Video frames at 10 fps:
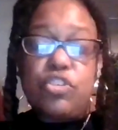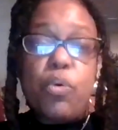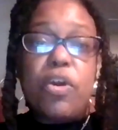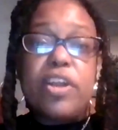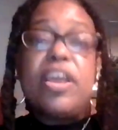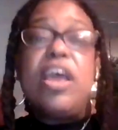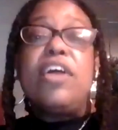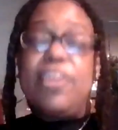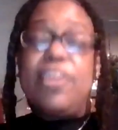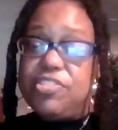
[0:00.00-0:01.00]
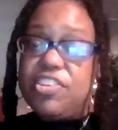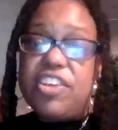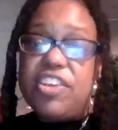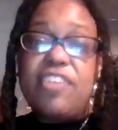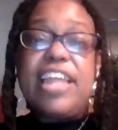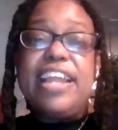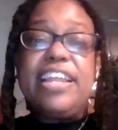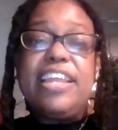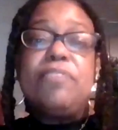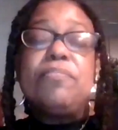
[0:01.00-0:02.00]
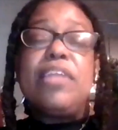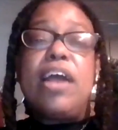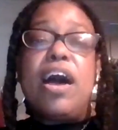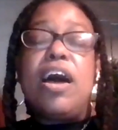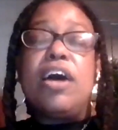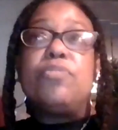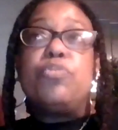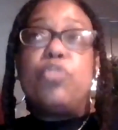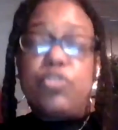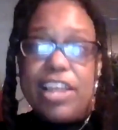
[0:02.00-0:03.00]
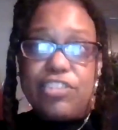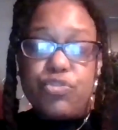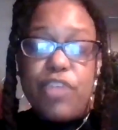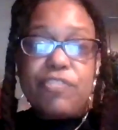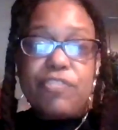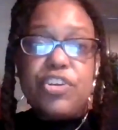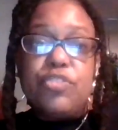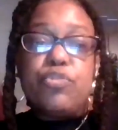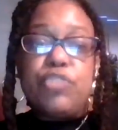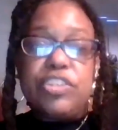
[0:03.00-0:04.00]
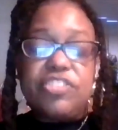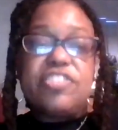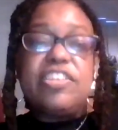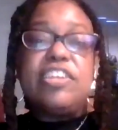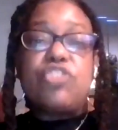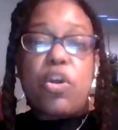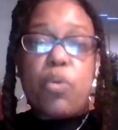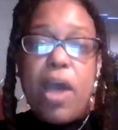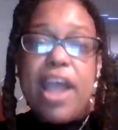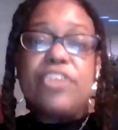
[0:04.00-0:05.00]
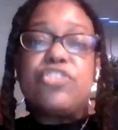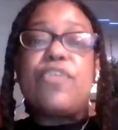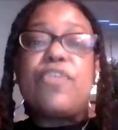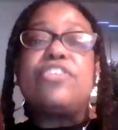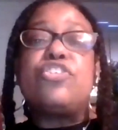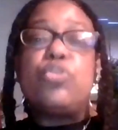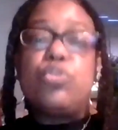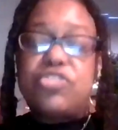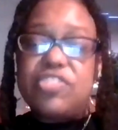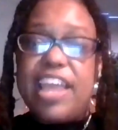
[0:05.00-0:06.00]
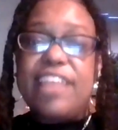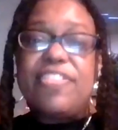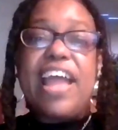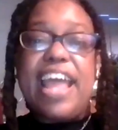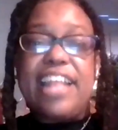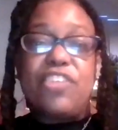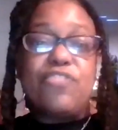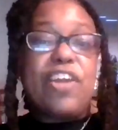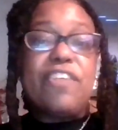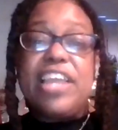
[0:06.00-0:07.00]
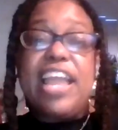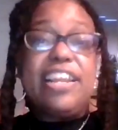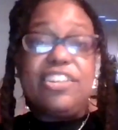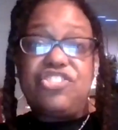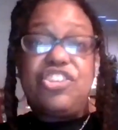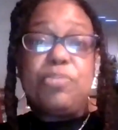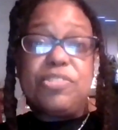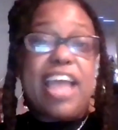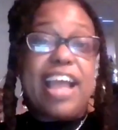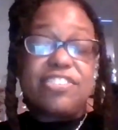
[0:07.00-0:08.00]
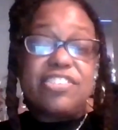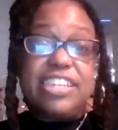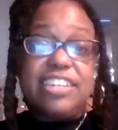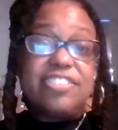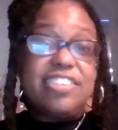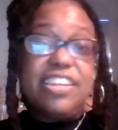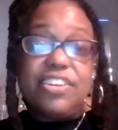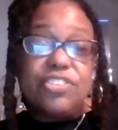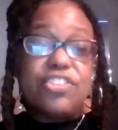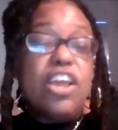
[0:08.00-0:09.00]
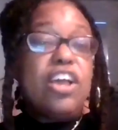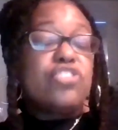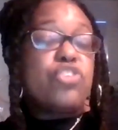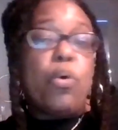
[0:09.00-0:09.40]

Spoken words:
Lord. There was a young lady, that's Reverend Richardson is our choir director, who sang that at the very end. And she was actually in tears. So